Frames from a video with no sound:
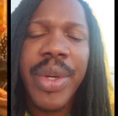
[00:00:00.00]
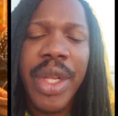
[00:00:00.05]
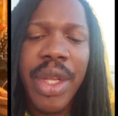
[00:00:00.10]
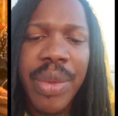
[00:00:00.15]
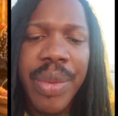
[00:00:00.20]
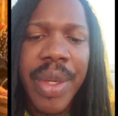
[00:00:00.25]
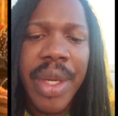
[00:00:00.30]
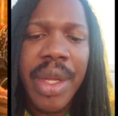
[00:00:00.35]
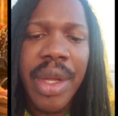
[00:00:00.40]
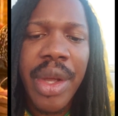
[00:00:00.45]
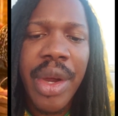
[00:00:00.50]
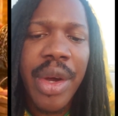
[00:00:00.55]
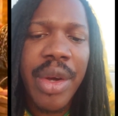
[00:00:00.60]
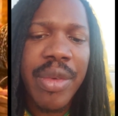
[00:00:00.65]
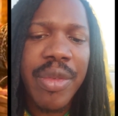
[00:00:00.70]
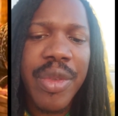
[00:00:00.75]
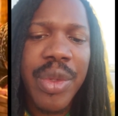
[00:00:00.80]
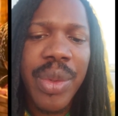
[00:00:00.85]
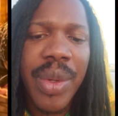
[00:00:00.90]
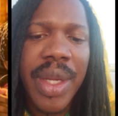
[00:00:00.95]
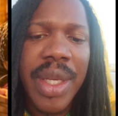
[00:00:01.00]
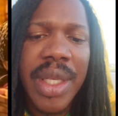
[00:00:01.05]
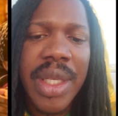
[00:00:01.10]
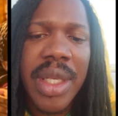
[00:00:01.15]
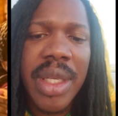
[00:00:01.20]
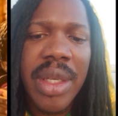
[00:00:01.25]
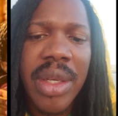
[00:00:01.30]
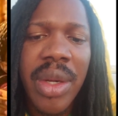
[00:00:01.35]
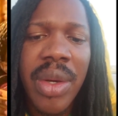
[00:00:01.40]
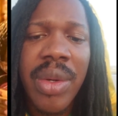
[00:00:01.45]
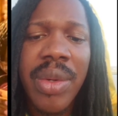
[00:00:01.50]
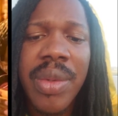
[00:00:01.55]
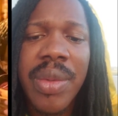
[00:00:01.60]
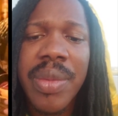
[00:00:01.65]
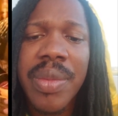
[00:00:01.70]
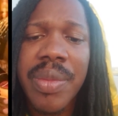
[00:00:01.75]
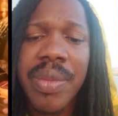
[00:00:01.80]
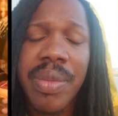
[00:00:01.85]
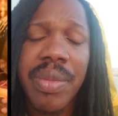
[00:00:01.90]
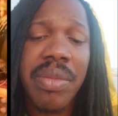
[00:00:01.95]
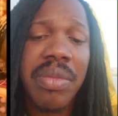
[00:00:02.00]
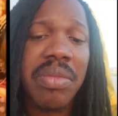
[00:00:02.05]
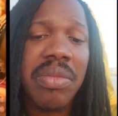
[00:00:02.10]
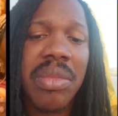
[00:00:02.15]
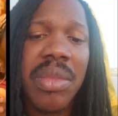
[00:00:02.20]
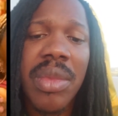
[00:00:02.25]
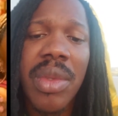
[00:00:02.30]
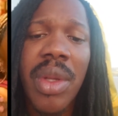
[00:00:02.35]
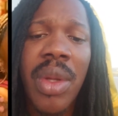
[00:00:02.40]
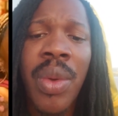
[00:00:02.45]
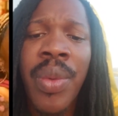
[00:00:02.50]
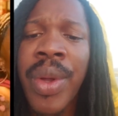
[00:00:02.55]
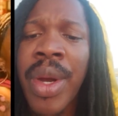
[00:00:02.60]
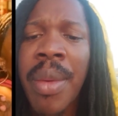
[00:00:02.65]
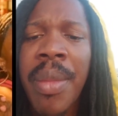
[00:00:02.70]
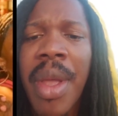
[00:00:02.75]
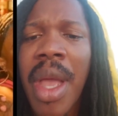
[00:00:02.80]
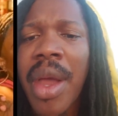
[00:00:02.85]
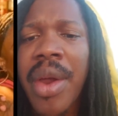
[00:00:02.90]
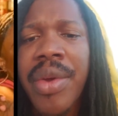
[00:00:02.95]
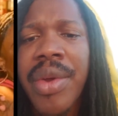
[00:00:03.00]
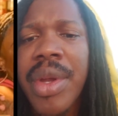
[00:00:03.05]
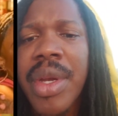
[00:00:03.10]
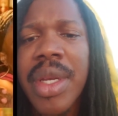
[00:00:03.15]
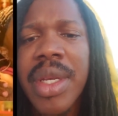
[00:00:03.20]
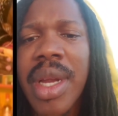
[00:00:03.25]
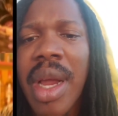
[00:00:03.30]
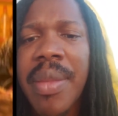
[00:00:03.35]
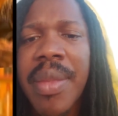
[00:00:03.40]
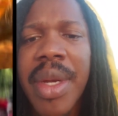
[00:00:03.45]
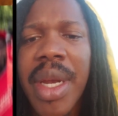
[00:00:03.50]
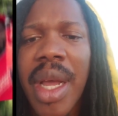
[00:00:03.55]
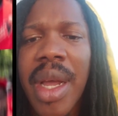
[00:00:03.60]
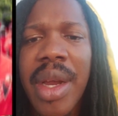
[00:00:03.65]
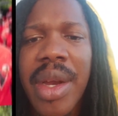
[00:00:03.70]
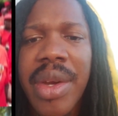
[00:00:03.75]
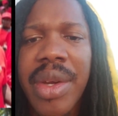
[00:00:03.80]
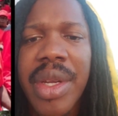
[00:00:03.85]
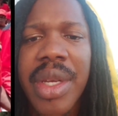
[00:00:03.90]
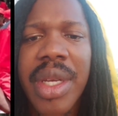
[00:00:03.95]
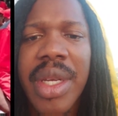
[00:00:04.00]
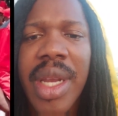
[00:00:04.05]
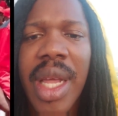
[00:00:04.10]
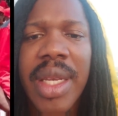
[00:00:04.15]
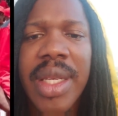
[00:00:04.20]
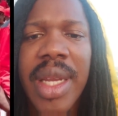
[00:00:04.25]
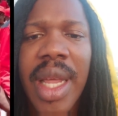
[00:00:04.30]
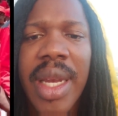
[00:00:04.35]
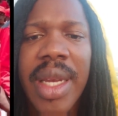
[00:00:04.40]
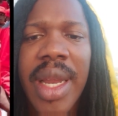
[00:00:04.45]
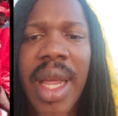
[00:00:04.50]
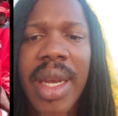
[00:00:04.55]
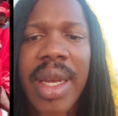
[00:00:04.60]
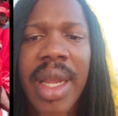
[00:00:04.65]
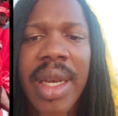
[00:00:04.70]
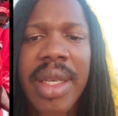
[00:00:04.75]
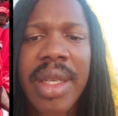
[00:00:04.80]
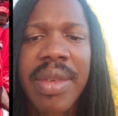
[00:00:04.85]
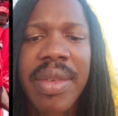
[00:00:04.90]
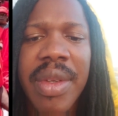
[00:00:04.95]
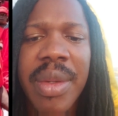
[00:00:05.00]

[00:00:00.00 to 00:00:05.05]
with the with the curfew and thing. Now whether I'm angry with it or I'm not angry with it, that, that, that not